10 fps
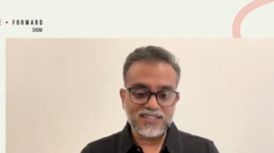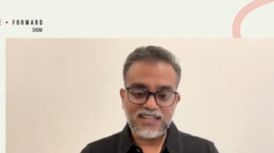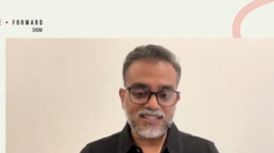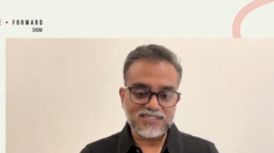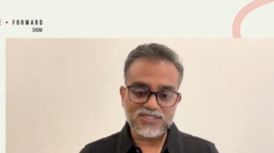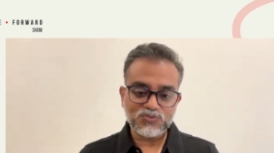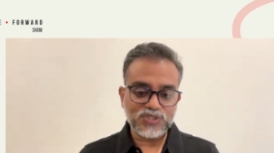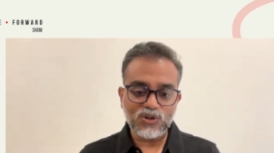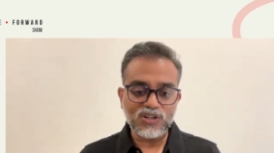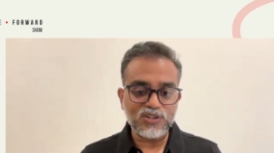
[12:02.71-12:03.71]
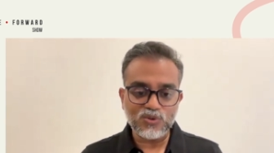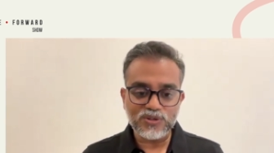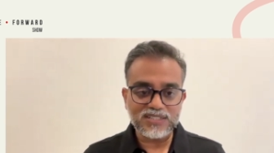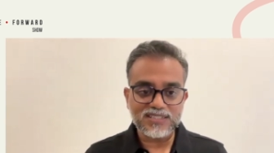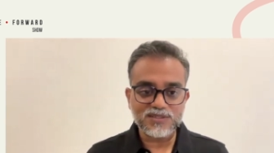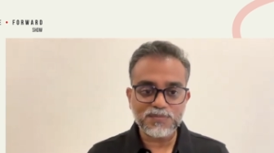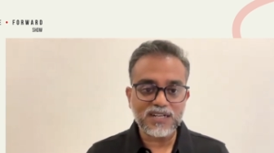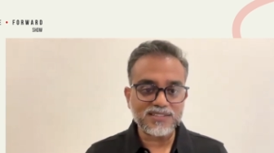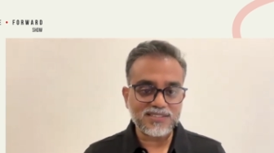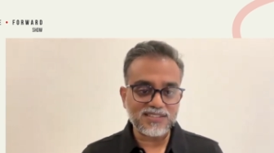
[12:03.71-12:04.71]
As we all know, it has
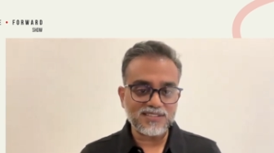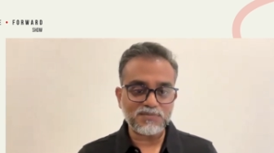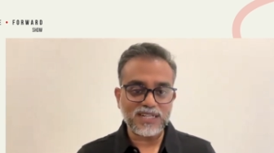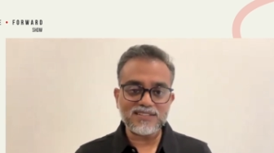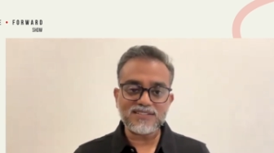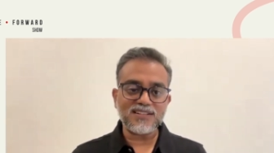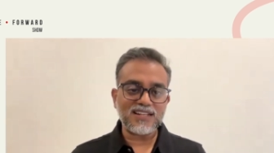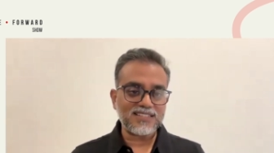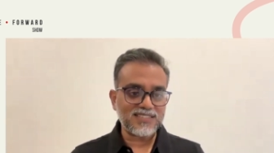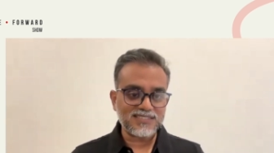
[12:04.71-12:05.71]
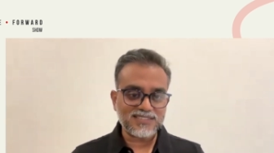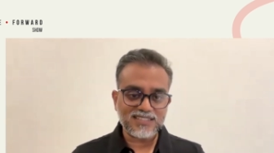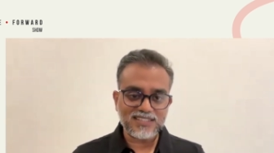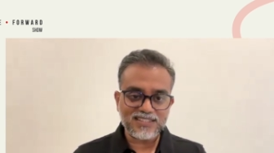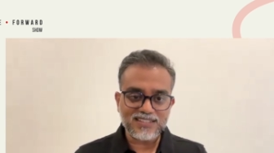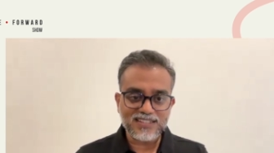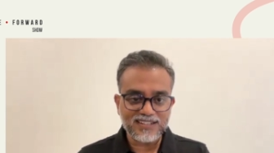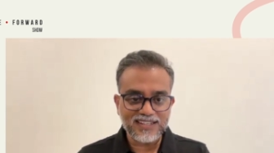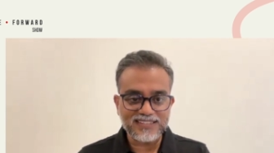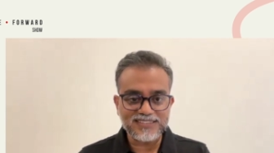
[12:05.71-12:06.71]
passed the medical licensing
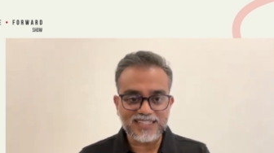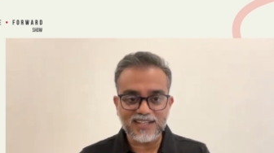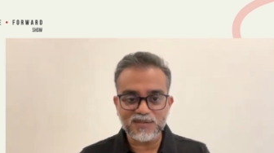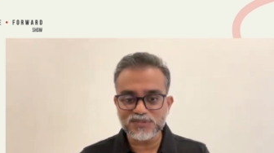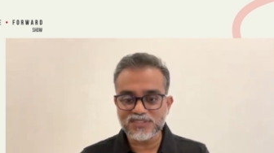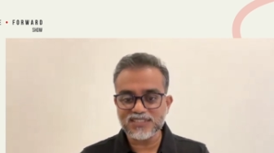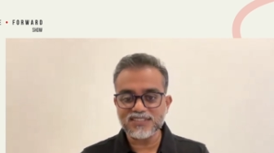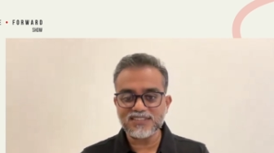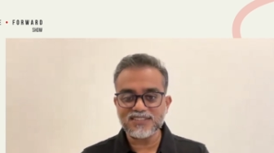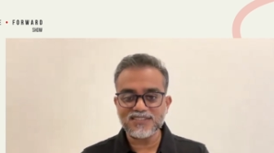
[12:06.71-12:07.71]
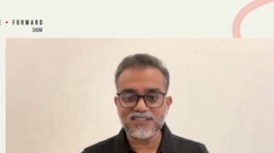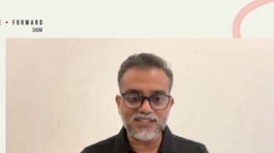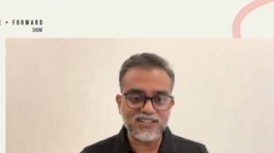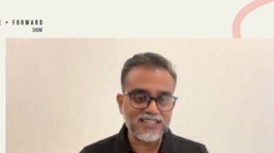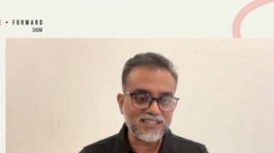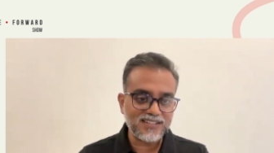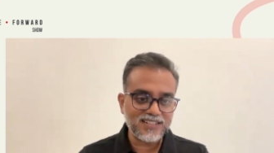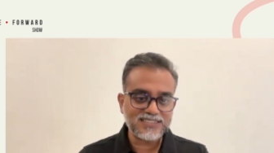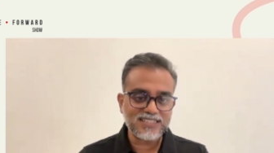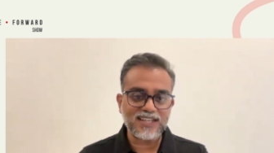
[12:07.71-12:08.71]
exams and the legal
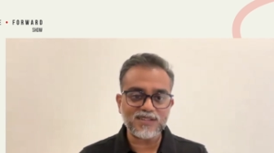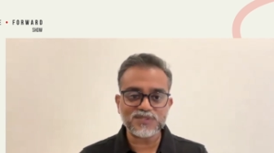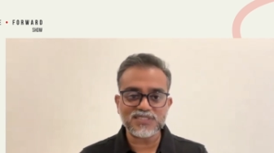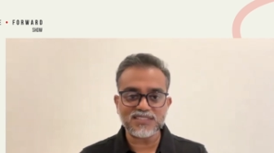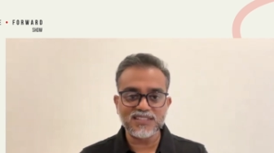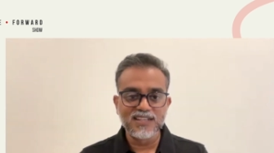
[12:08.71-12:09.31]
exams and